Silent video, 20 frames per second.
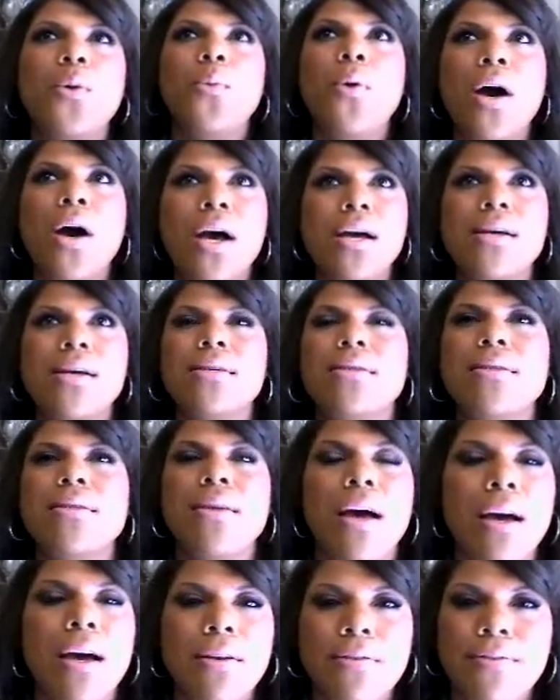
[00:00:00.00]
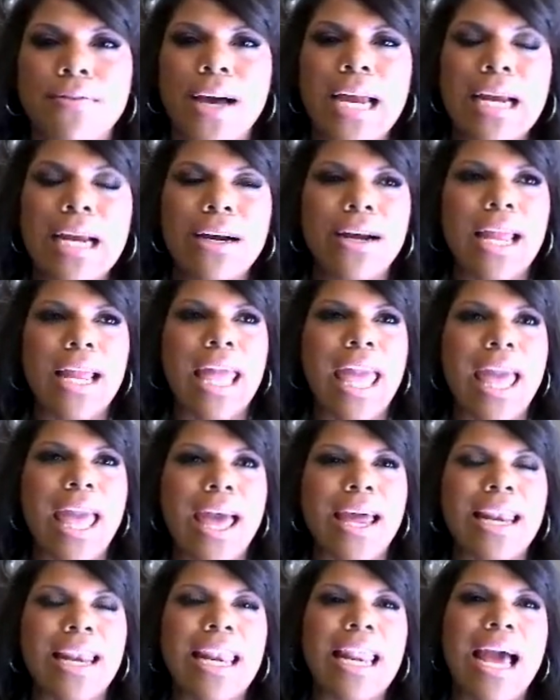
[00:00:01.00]
was on fire.
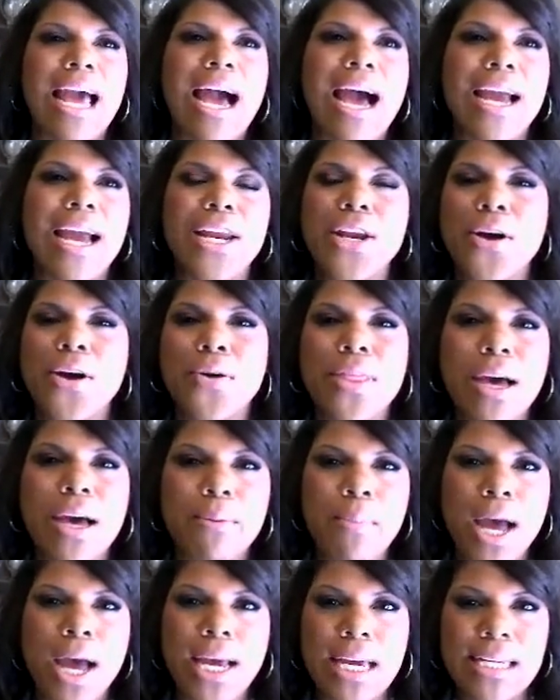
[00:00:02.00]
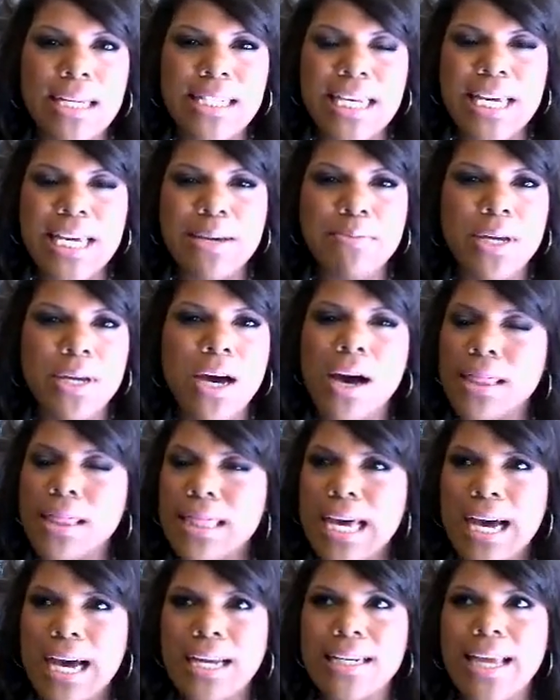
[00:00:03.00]
And I know that my team caught
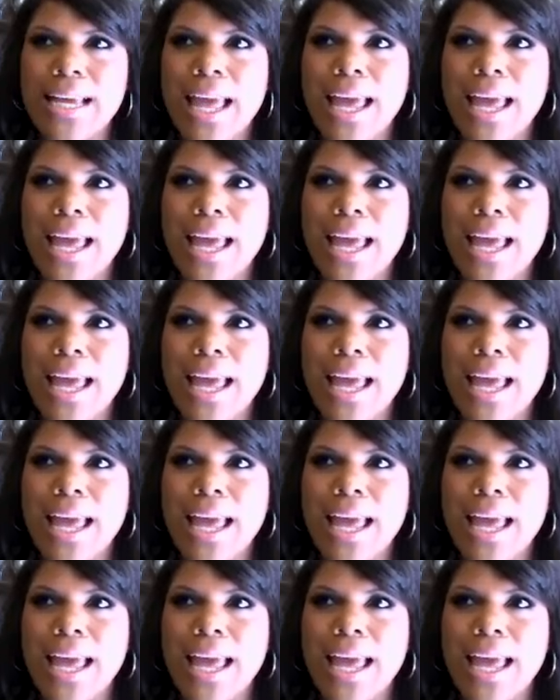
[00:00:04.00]
that,